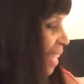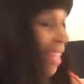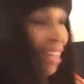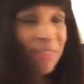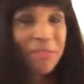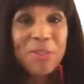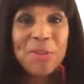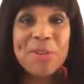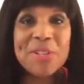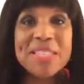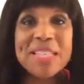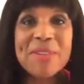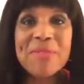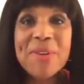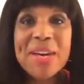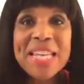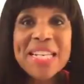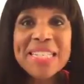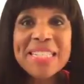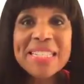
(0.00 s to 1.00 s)
and of course I
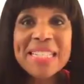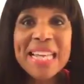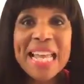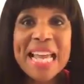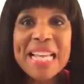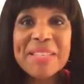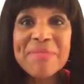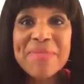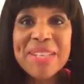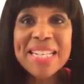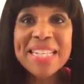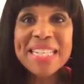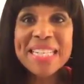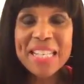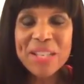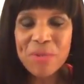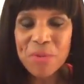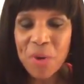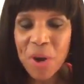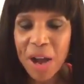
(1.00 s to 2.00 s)
waited to the last minute to
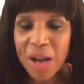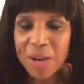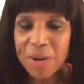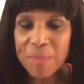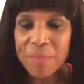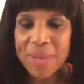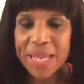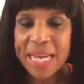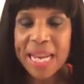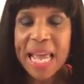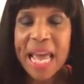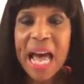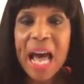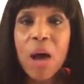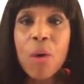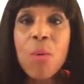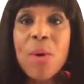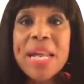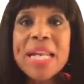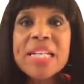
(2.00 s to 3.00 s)
get water, but
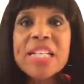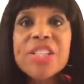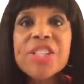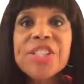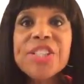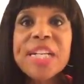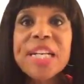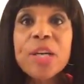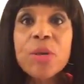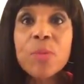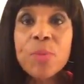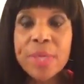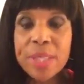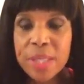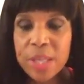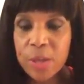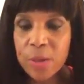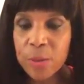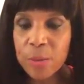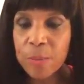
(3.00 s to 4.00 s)
I wanted to share with
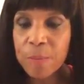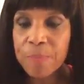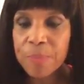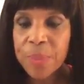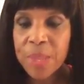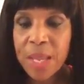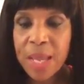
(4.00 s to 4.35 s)
you,